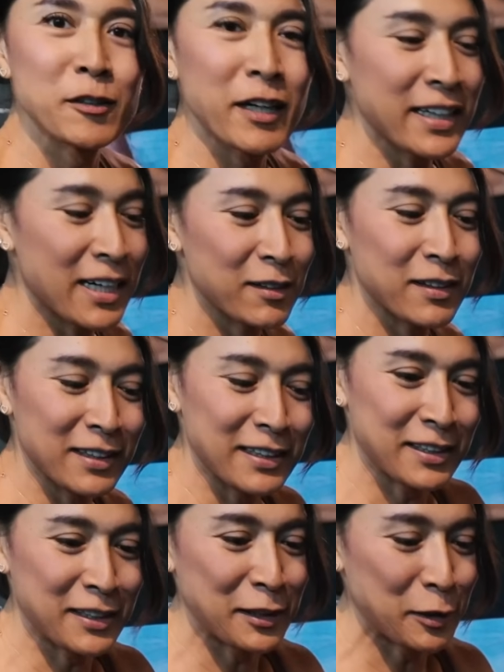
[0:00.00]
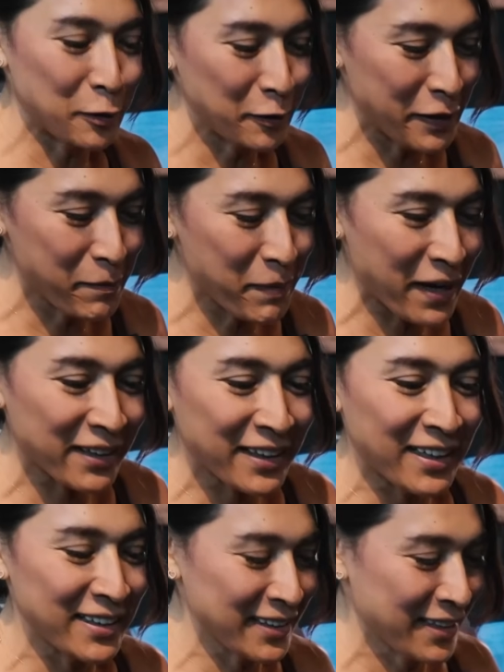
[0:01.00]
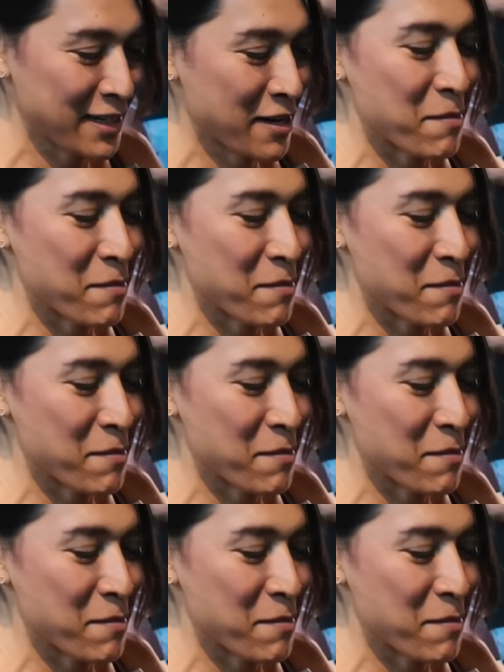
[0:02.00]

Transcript: Trying out this new impact gun.